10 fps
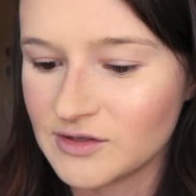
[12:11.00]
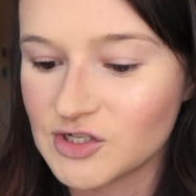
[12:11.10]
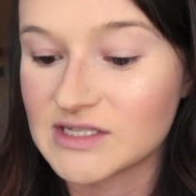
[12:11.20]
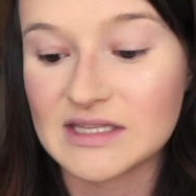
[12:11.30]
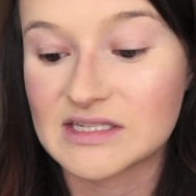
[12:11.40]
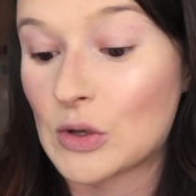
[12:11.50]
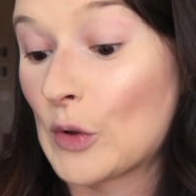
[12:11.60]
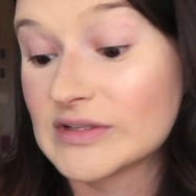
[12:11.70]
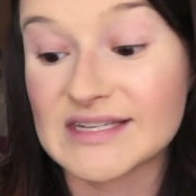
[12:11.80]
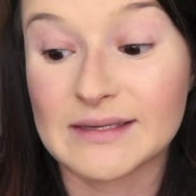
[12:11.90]
just this
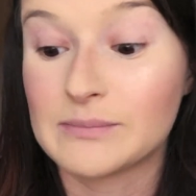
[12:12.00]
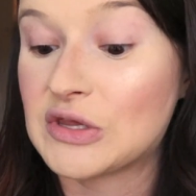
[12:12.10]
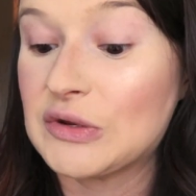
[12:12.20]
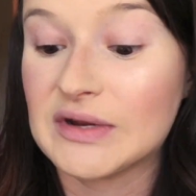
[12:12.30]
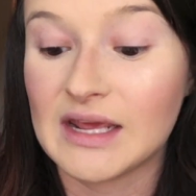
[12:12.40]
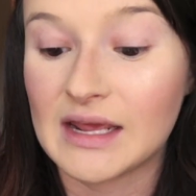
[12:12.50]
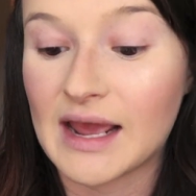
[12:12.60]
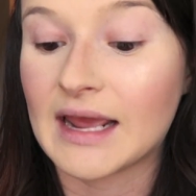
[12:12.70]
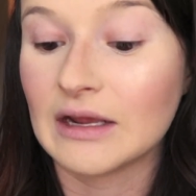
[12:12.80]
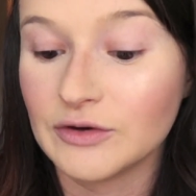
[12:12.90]
Ulta Beauty
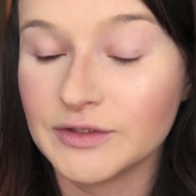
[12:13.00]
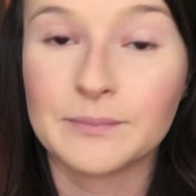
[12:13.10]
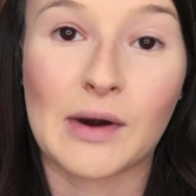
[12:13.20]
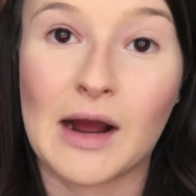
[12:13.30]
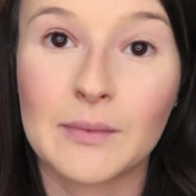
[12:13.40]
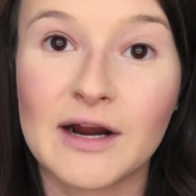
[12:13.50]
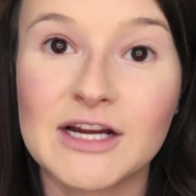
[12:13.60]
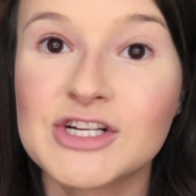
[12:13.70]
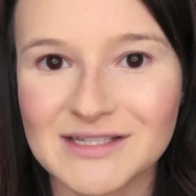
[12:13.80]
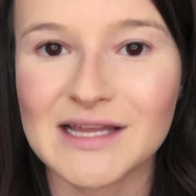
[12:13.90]
angled brow
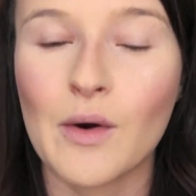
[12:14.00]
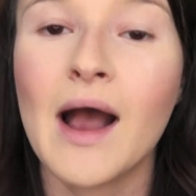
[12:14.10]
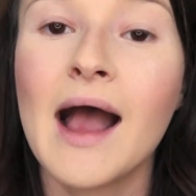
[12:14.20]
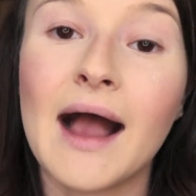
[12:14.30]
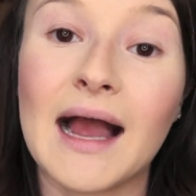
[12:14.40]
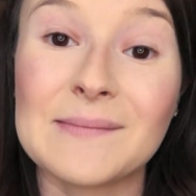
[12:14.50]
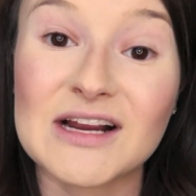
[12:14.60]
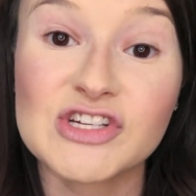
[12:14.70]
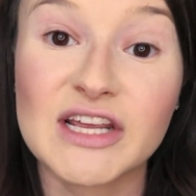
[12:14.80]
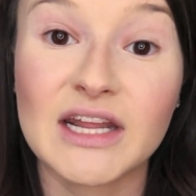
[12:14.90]
brush. So I'm
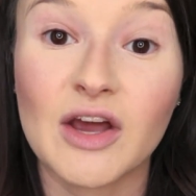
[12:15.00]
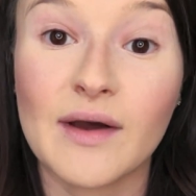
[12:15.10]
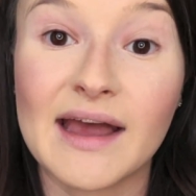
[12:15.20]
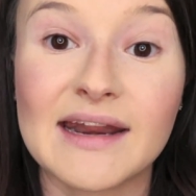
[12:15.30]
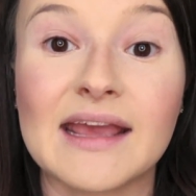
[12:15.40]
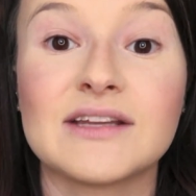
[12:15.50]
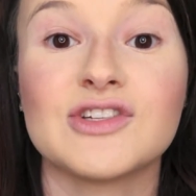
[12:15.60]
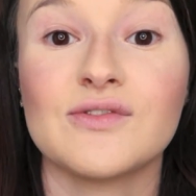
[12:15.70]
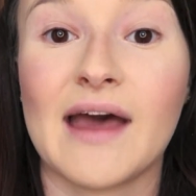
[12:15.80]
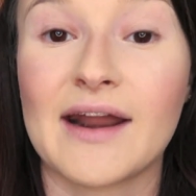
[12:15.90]
actually gonna go ahead and
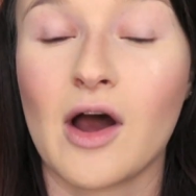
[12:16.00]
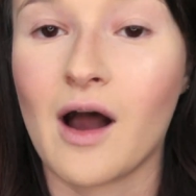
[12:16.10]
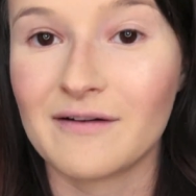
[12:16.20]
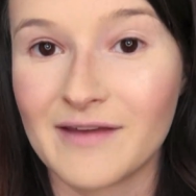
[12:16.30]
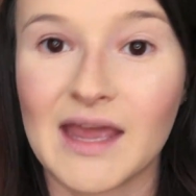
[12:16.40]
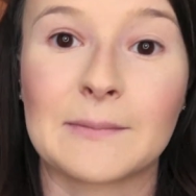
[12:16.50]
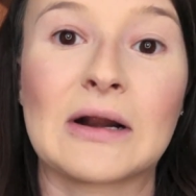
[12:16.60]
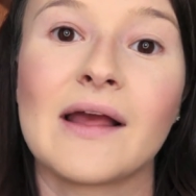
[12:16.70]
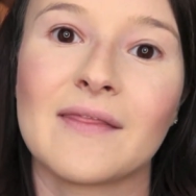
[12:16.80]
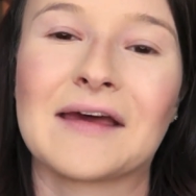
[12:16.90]
do that off
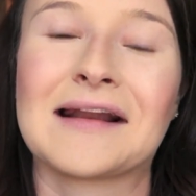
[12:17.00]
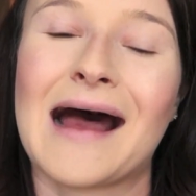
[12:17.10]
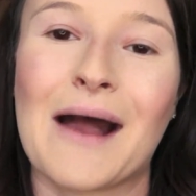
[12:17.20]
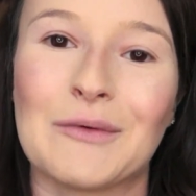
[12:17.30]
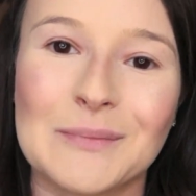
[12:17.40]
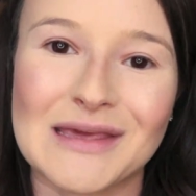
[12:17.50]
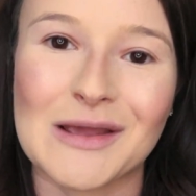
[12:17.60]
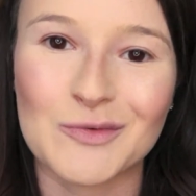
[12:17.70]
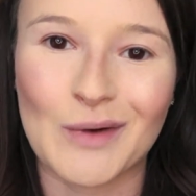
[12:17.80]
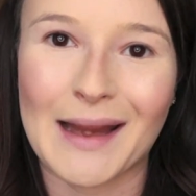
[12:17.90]
camera, and then I will
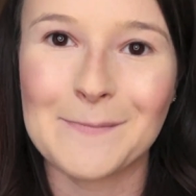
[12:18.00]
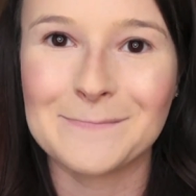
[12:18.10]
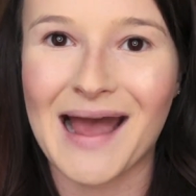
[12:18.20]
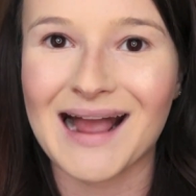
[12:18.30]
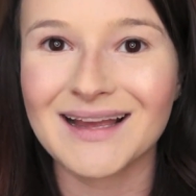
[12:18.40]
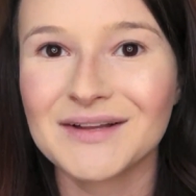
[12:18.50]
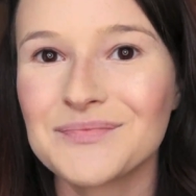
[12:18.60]
be right back.